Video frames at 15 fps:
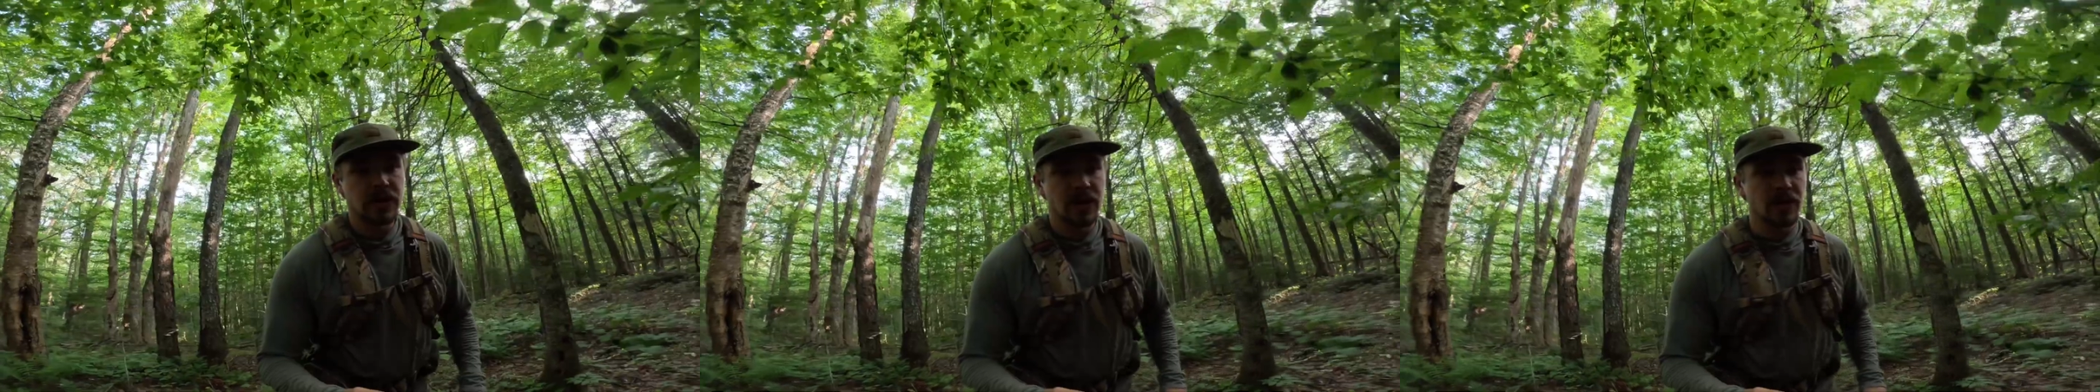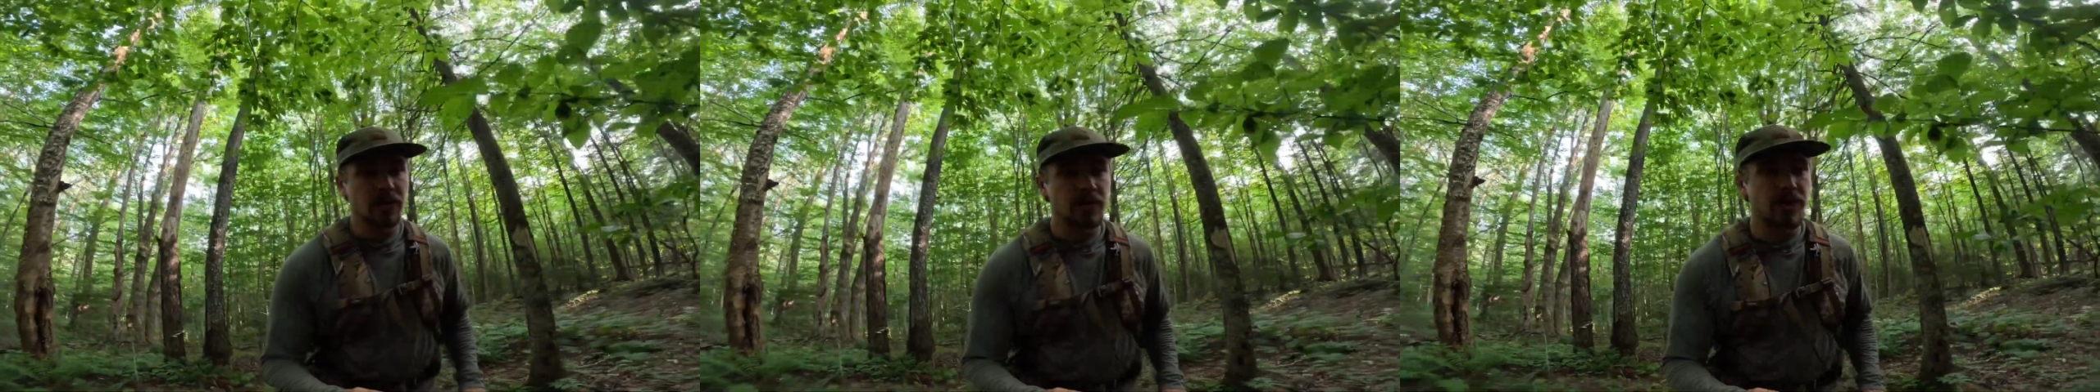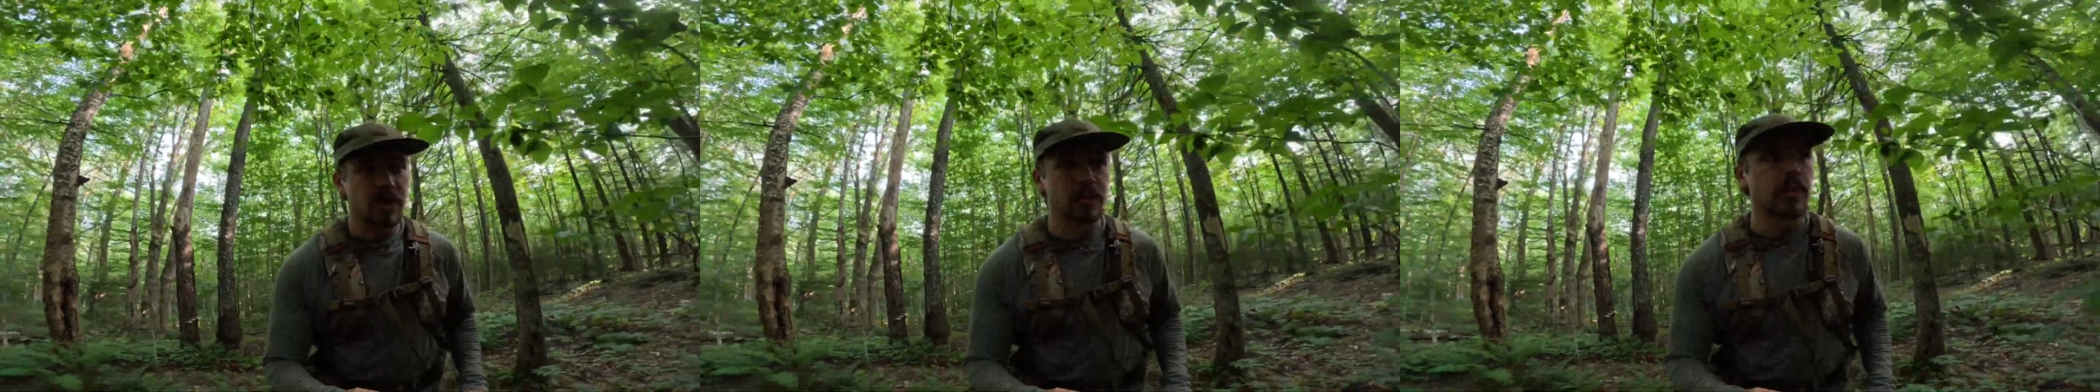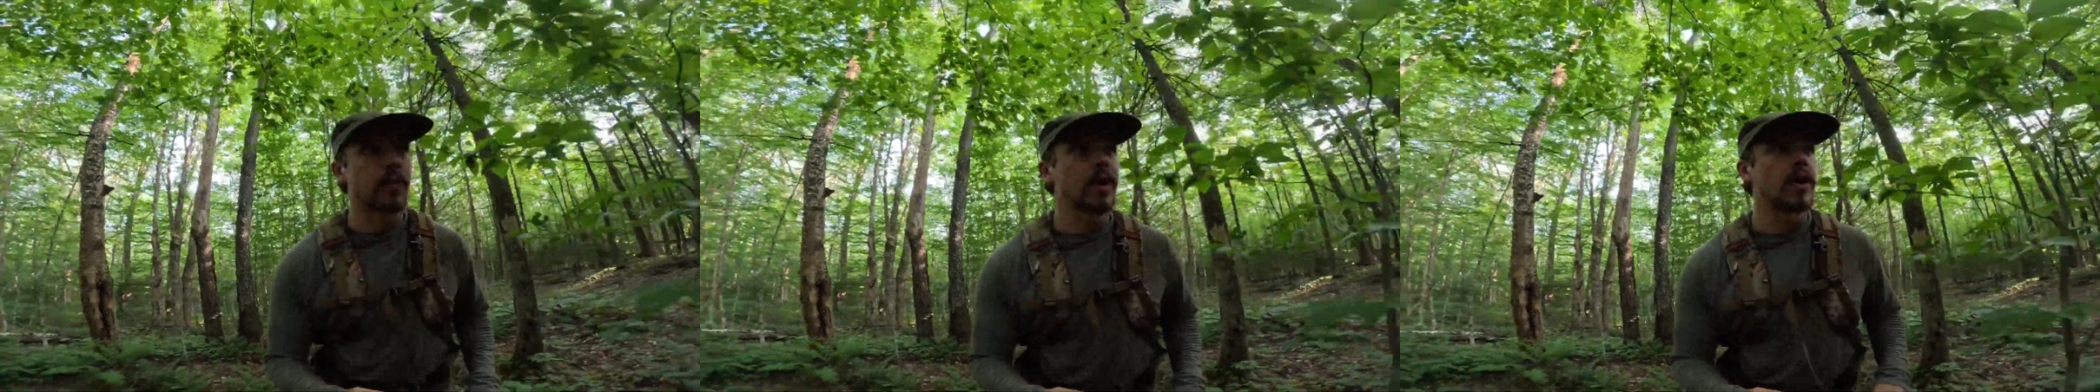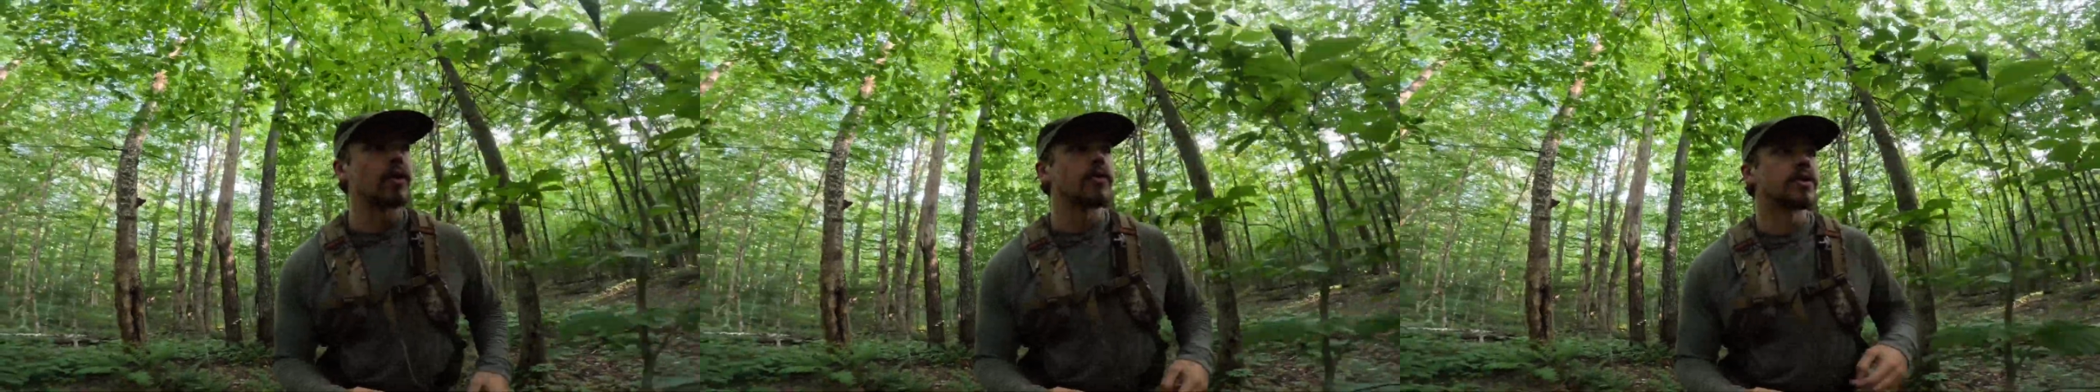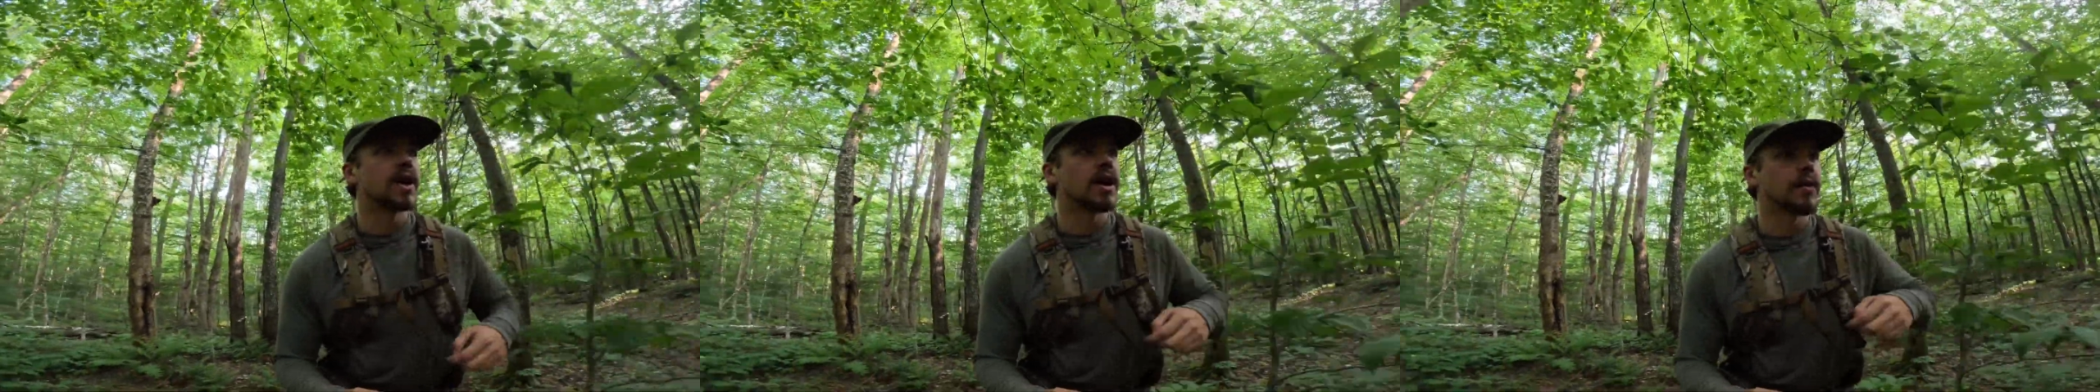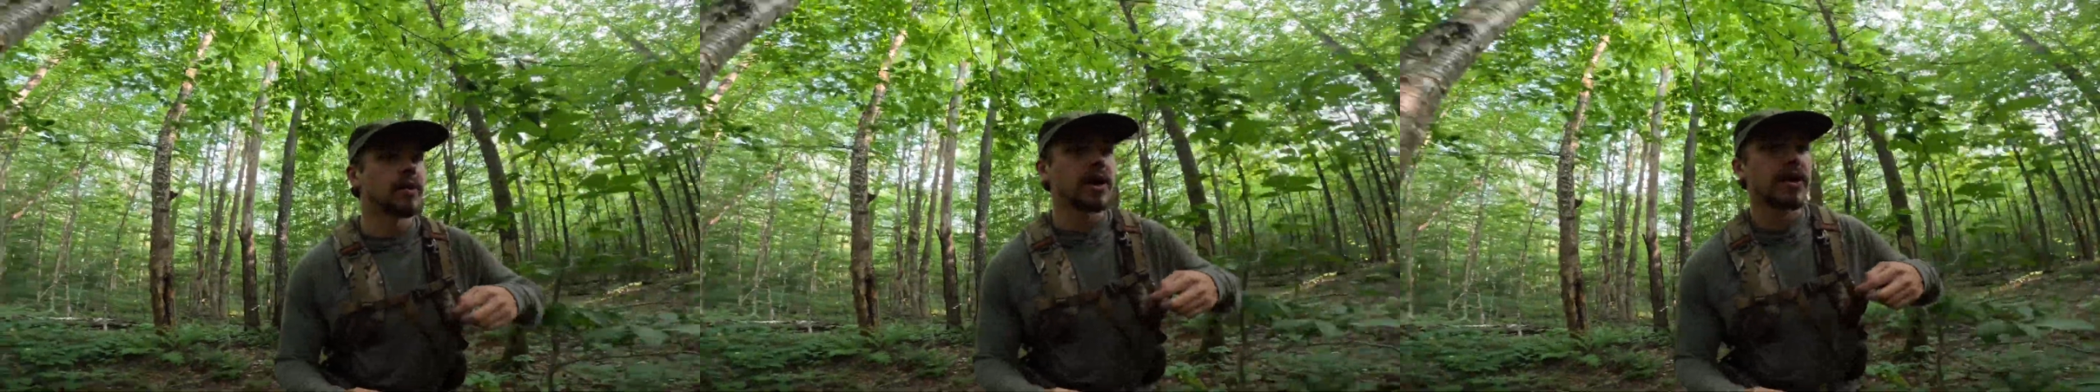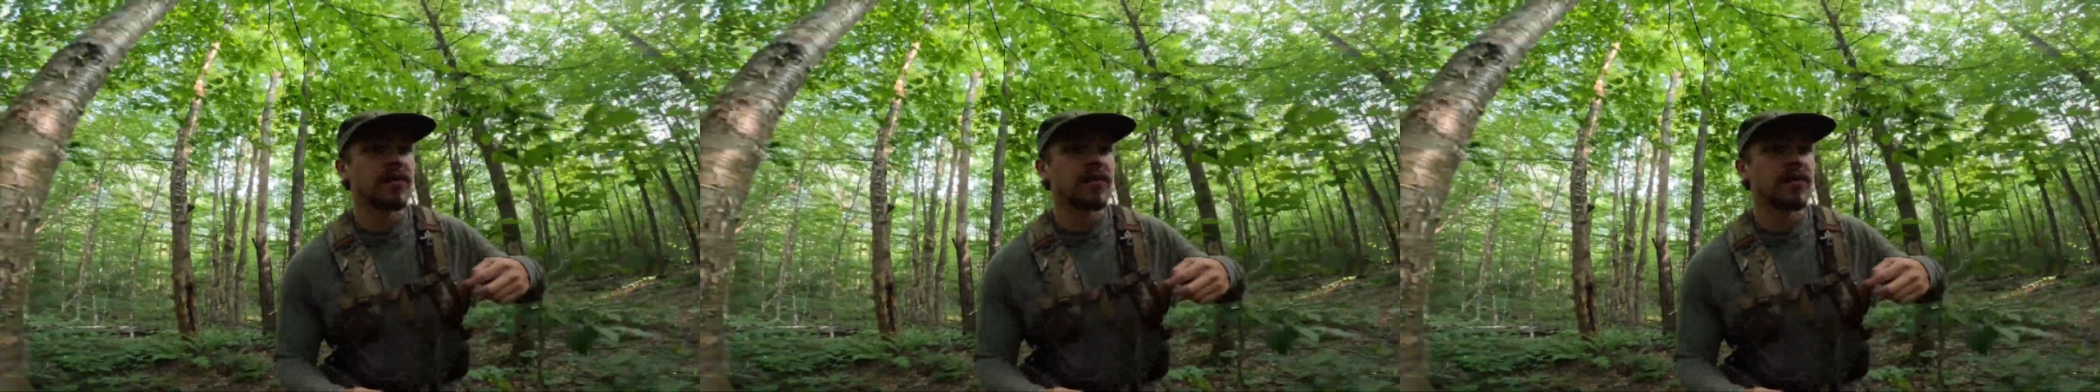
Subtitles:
gonna make my way over that way.